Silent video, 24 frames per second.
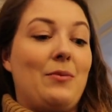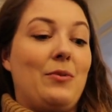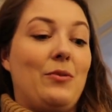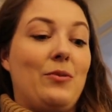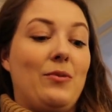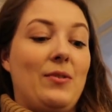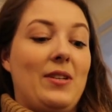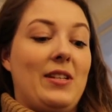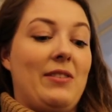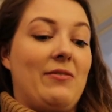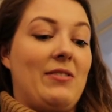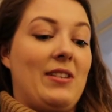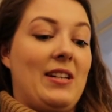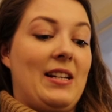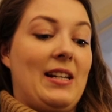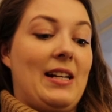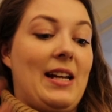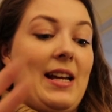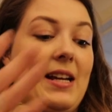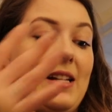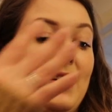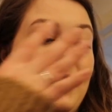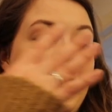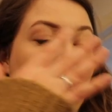We were already running
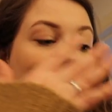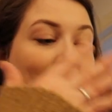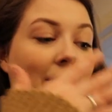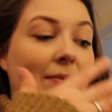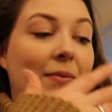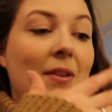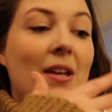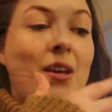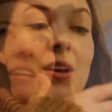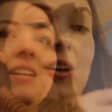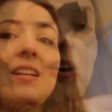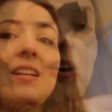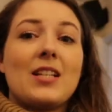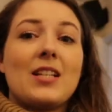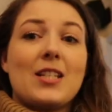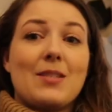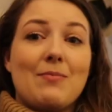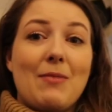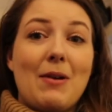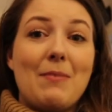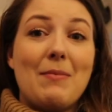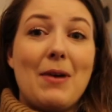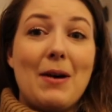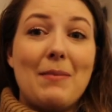late. So
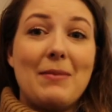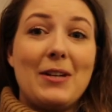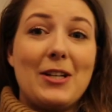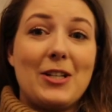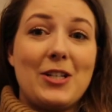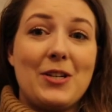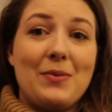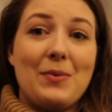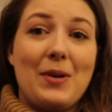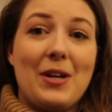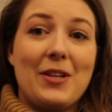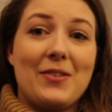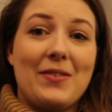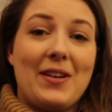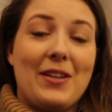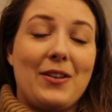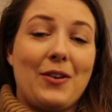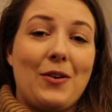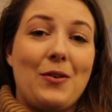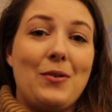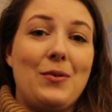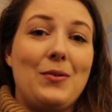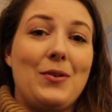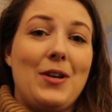my mum literally worked around
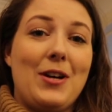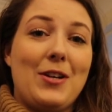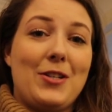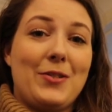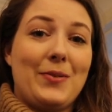the corner.